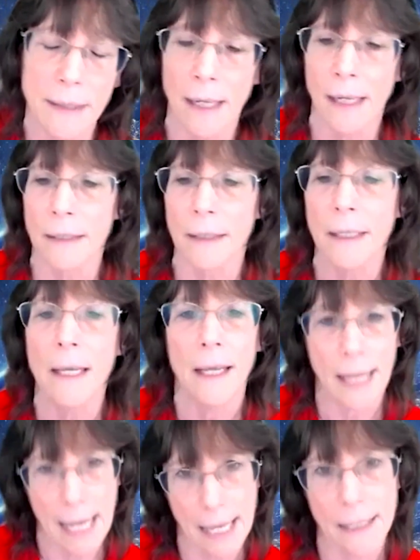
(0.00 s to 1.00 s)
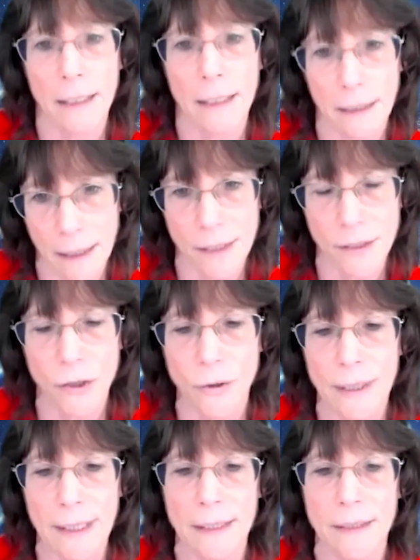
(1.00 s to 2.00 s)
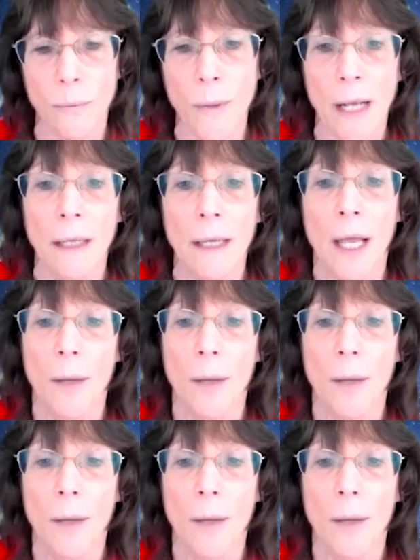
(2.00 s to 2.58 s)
and Canada and Australia as well.